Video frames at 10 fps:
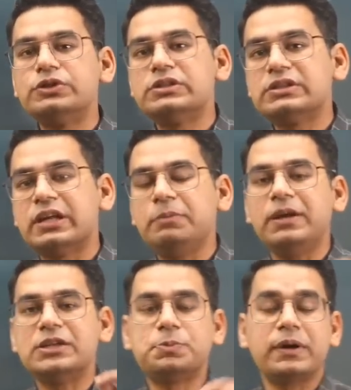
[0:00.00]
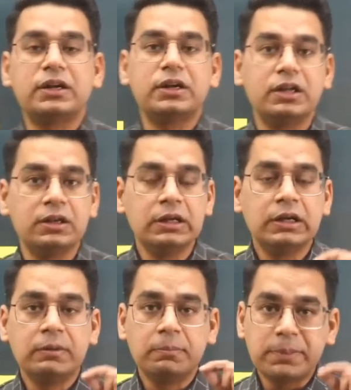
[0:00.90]
questions can be expected in
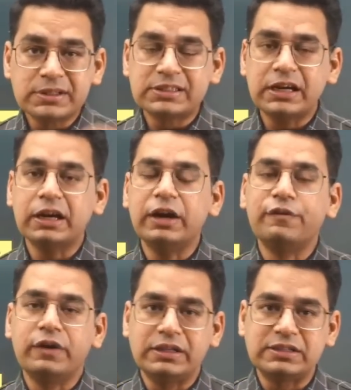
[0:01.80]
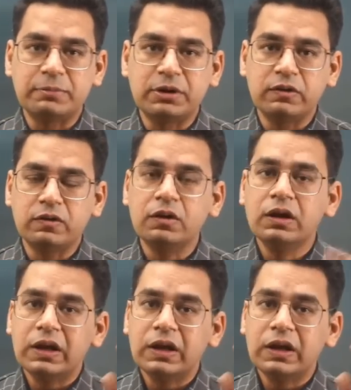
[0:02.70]
BITSAT kind of an examination,